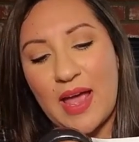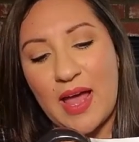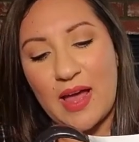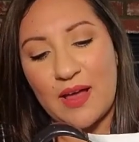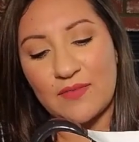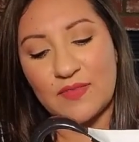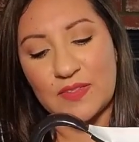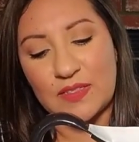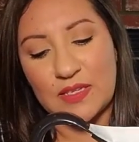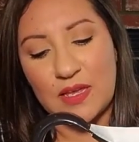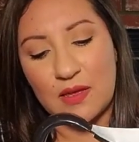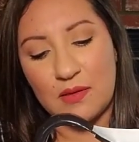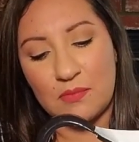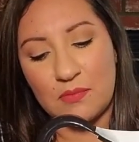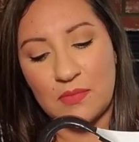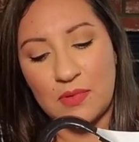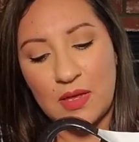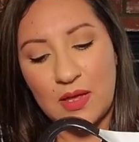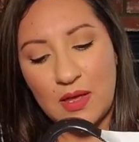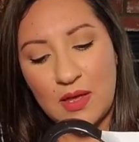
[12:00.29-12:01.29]
have
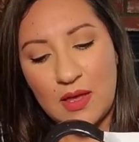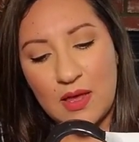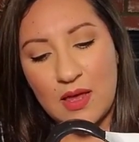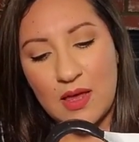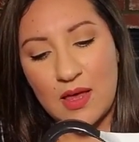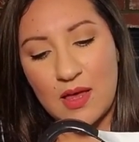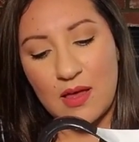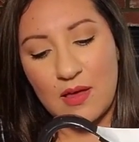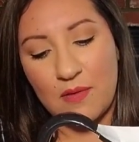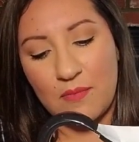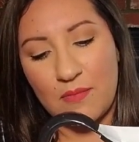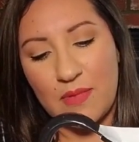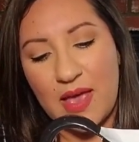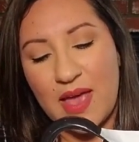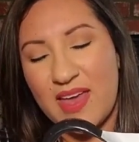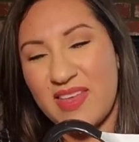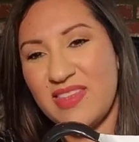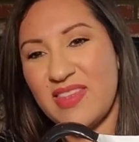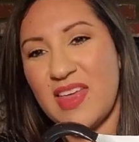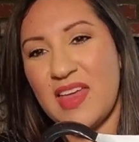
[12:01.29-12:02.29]
some.
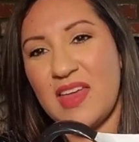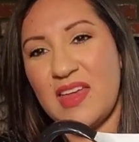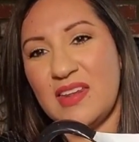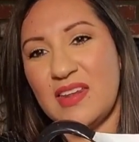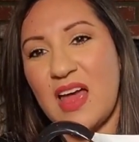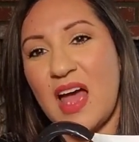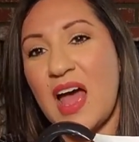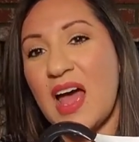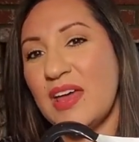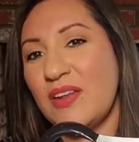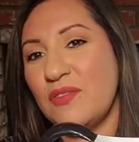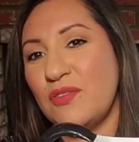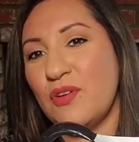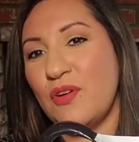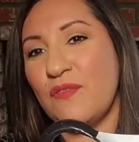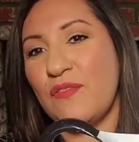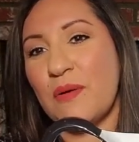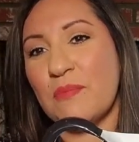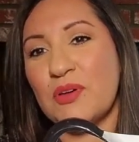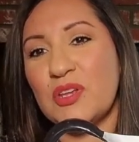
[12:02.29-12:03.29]
And then I don't know
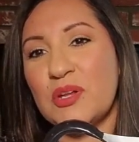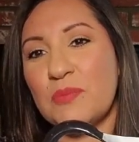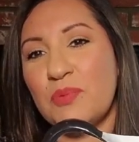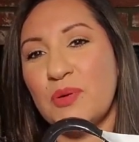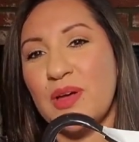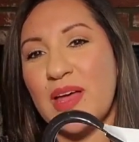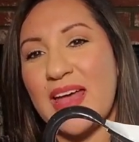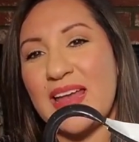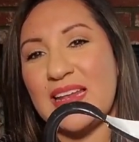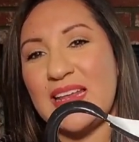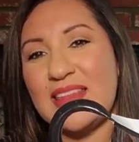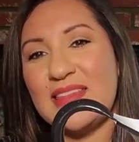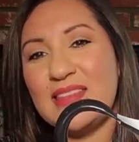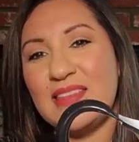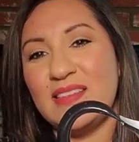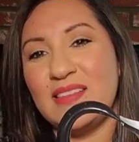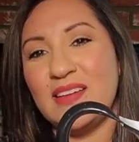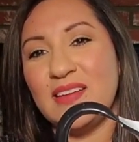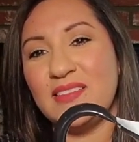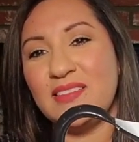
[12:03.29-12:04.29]
if I'm going to put any
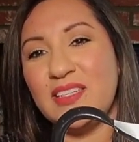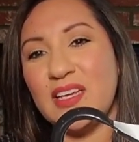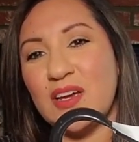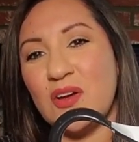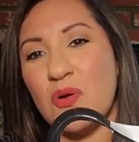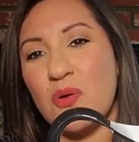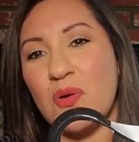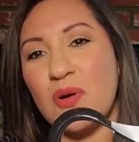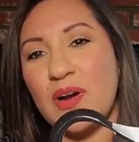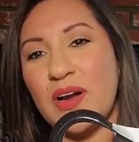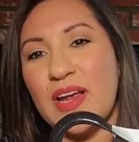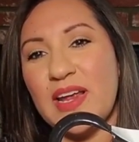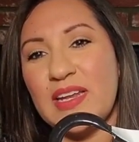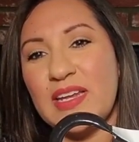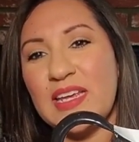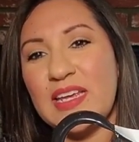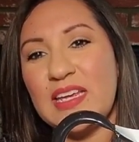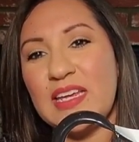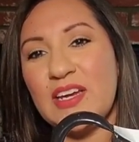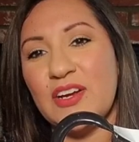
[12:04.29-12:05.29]
decor in
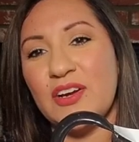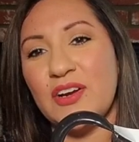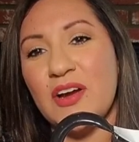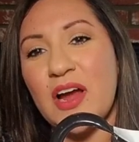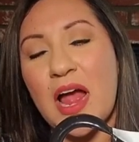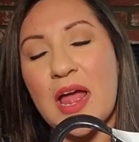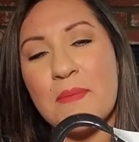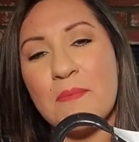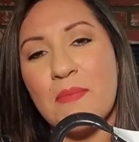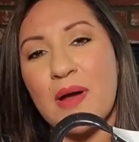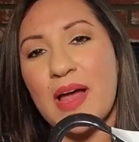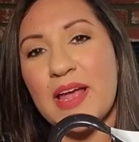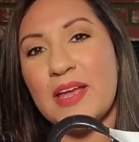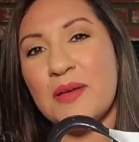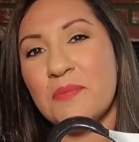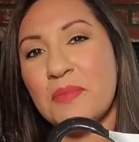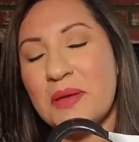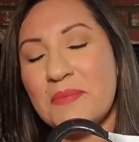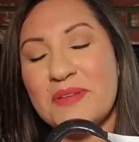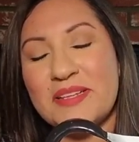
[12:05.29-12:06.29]
here. I
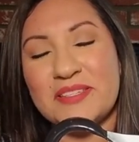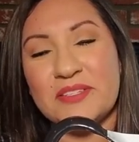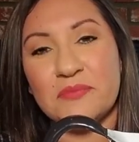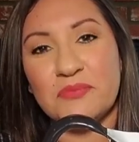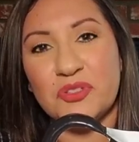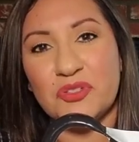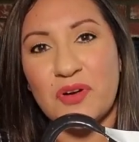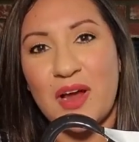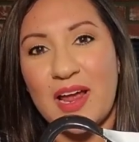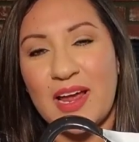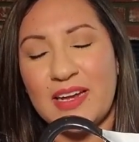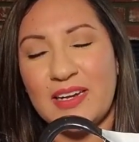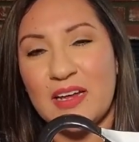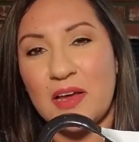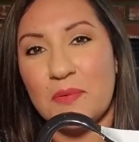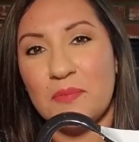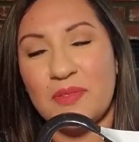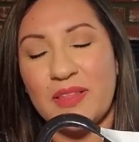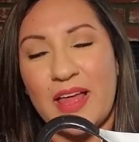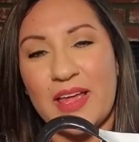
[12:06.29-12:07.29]
might, maybe some dried
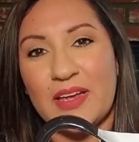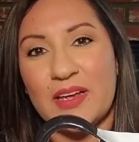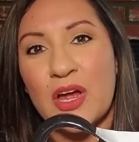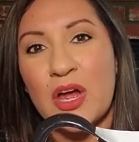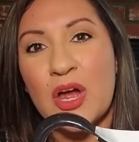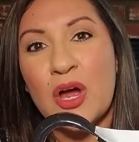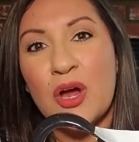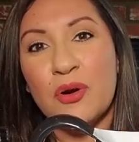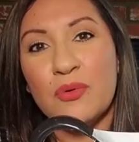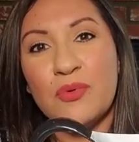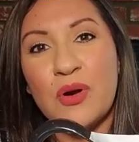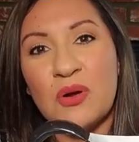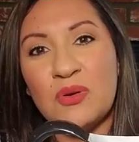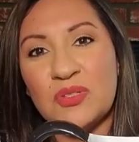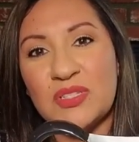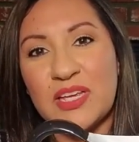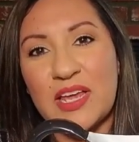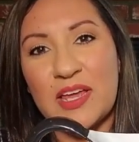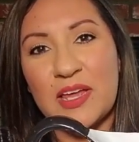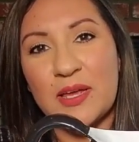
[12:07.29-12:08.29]
up like
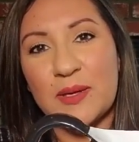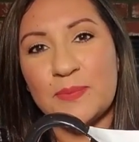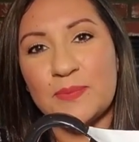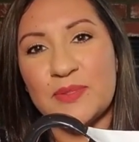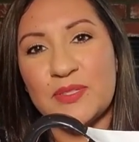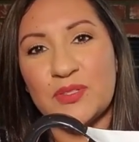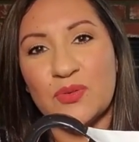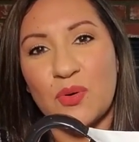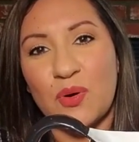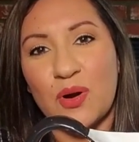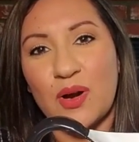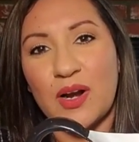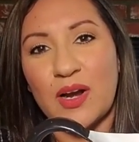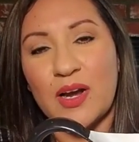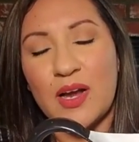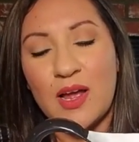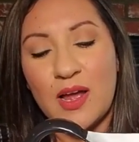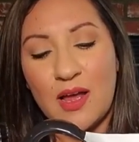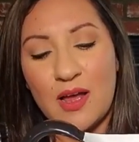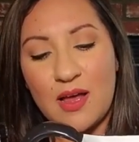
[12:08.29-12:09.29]
rose hips or
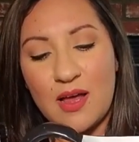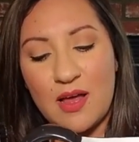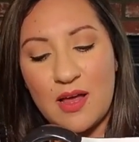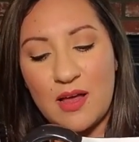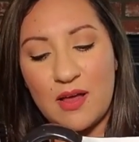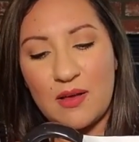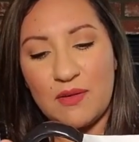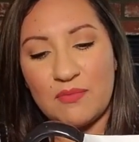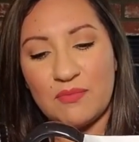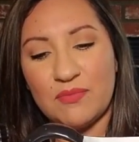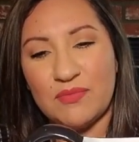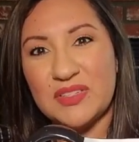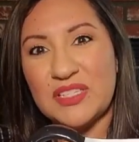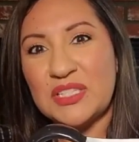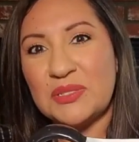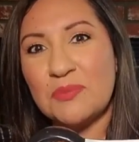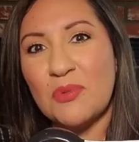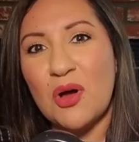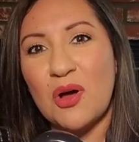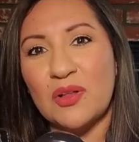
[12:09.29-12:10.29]

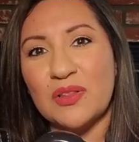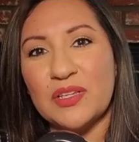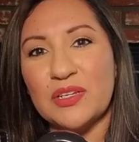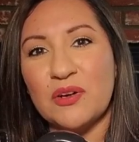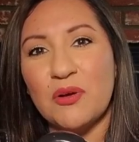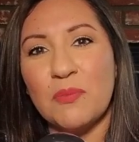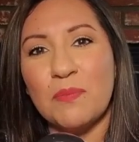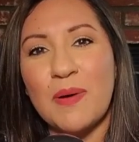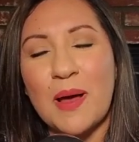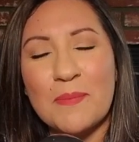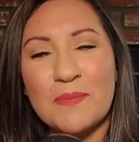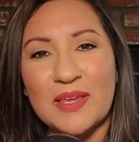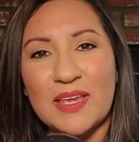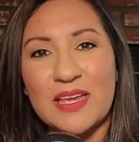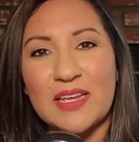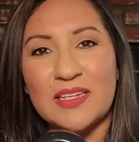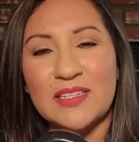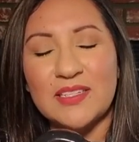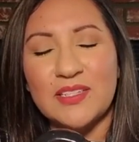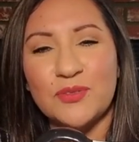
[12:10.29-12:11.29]
small little
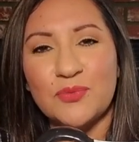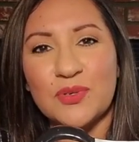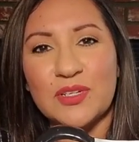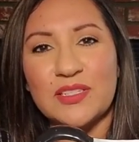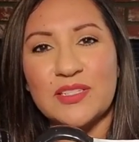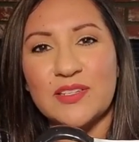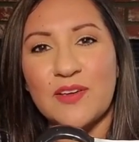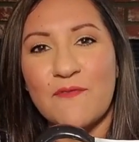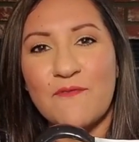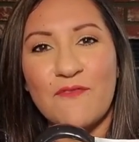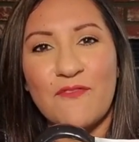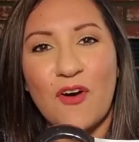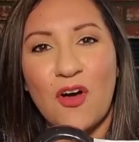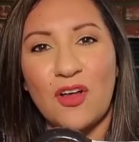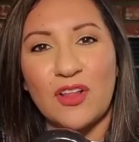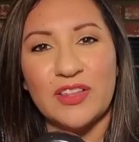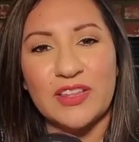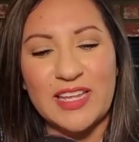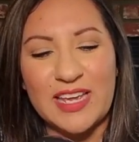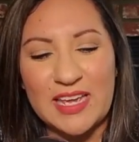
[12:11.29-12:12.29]
pumpkins with some
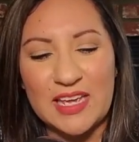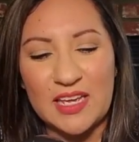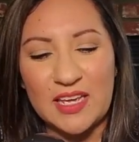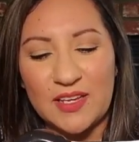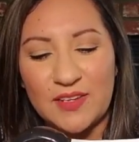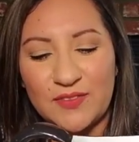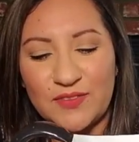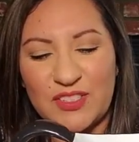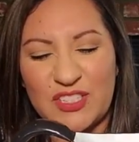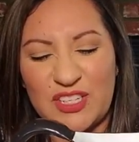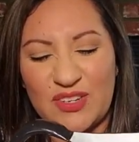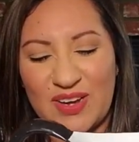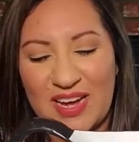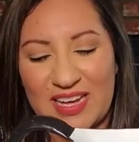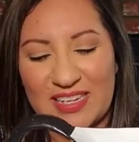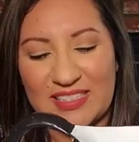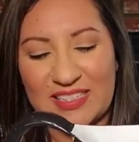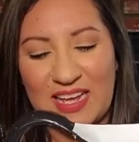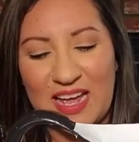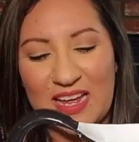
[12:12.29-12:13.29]
fall leaves. You
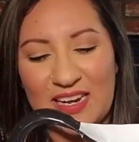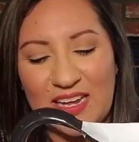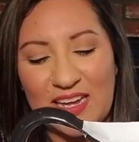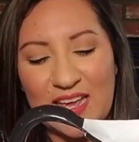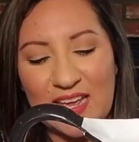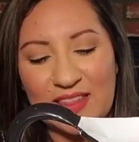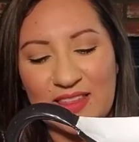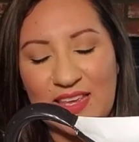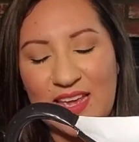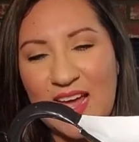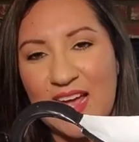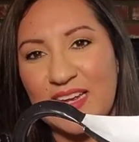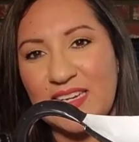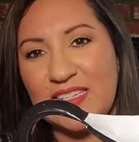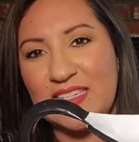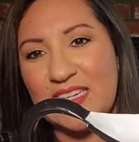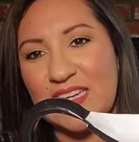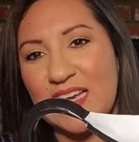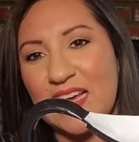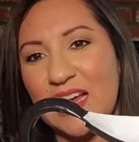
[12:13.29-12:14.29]
guys kind of get the
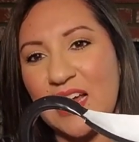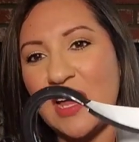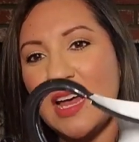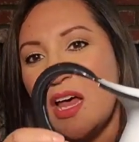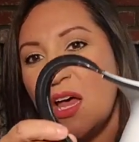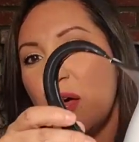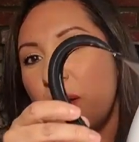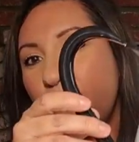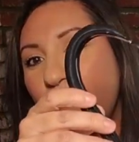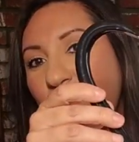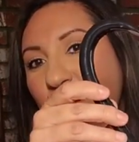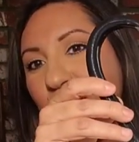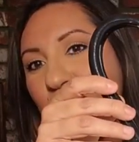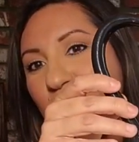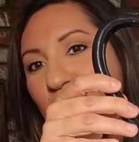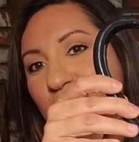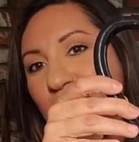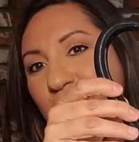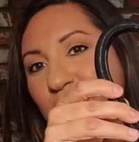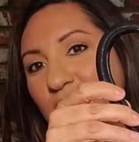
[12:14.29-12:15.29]
idea, but
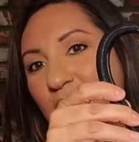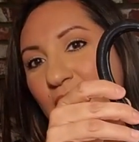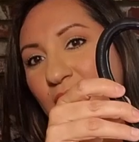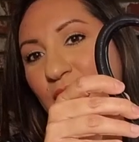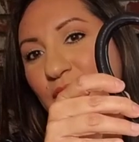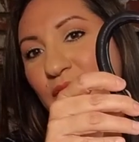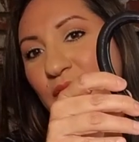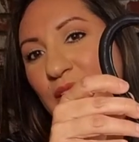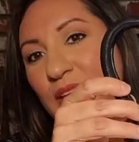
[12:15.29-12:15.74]
I love